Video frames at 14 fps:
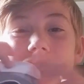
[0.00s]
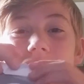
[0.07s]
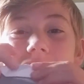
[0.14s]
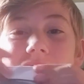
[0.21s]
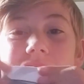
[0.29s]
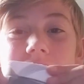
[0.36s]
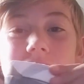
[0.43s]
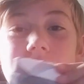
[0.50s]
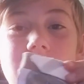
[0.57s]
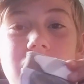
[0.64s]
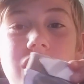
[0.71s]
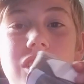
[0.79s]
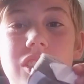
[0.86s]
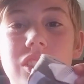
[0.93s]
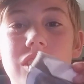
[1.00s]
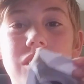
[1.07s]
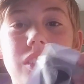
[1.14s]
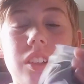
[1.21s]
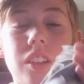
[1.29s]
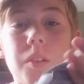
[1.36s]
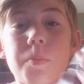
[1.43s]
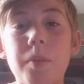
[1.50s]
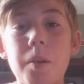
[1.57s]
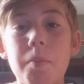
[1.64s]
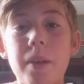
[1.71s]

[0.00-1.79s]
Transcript: and this is my